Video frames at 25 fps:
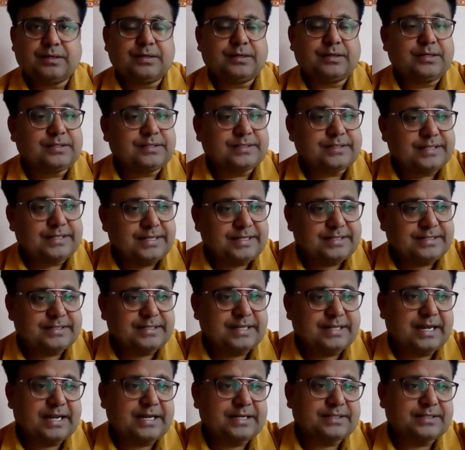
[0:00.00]
He says
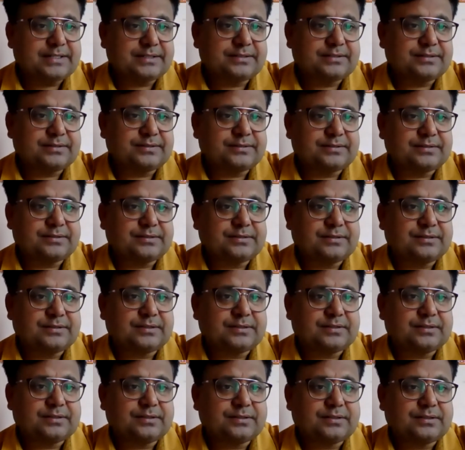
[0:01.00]
that
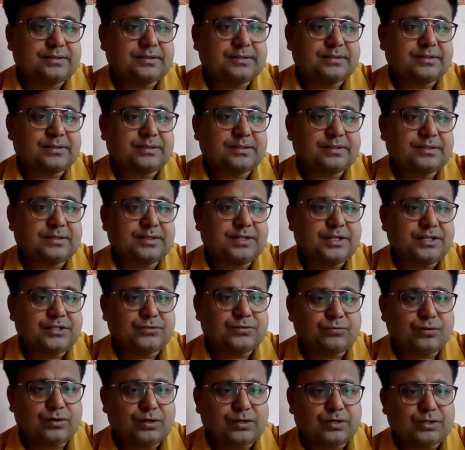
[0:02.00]
his
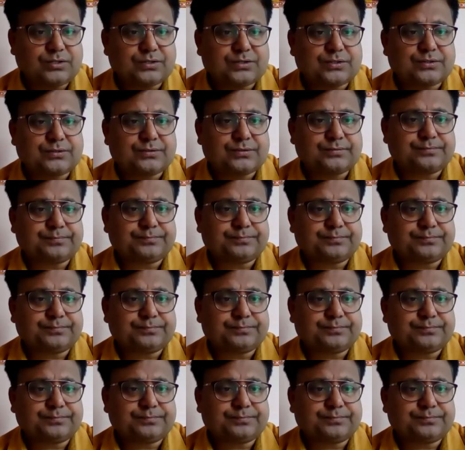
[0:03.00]
verse